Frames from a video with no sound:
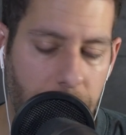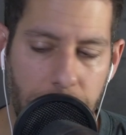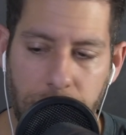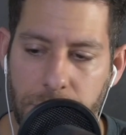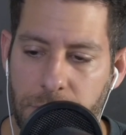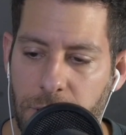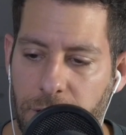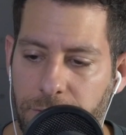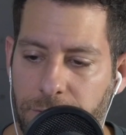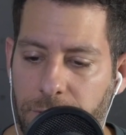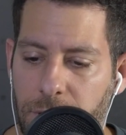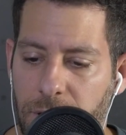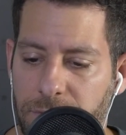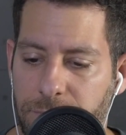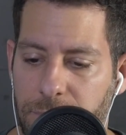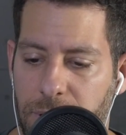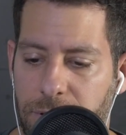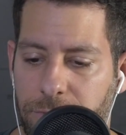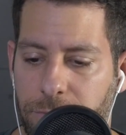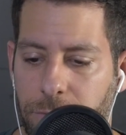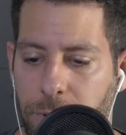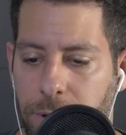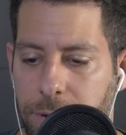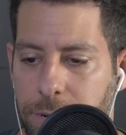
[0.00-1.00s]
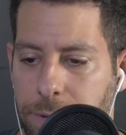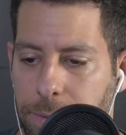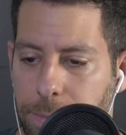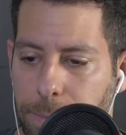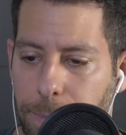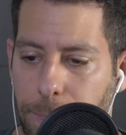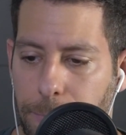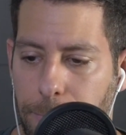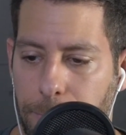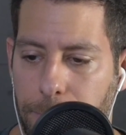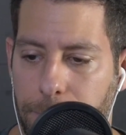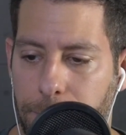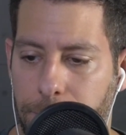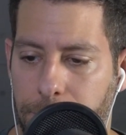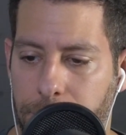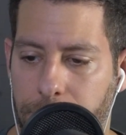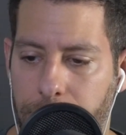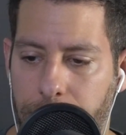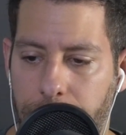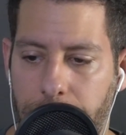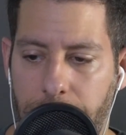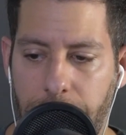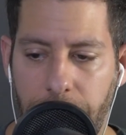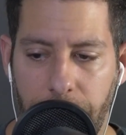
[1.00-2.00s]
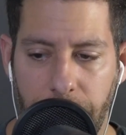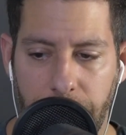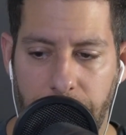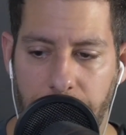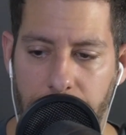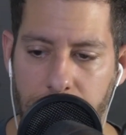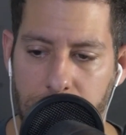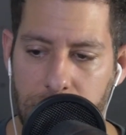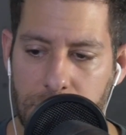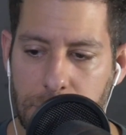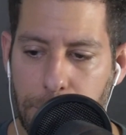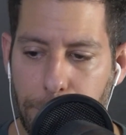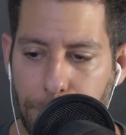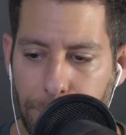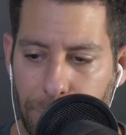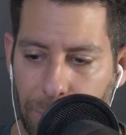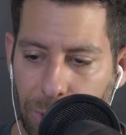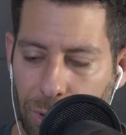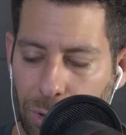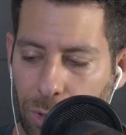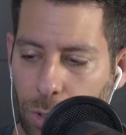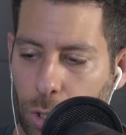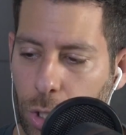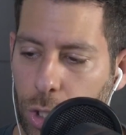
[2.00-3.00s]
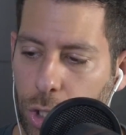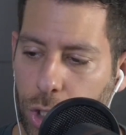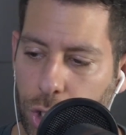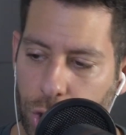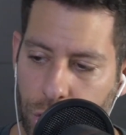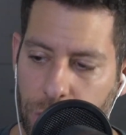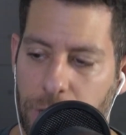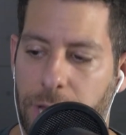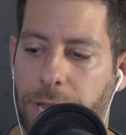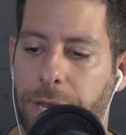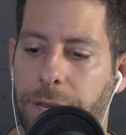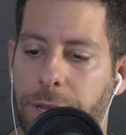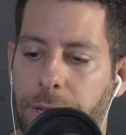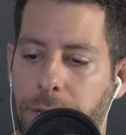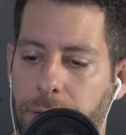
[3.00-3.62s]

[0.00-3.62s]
Tough love, my friend. Here it is. Bullshit.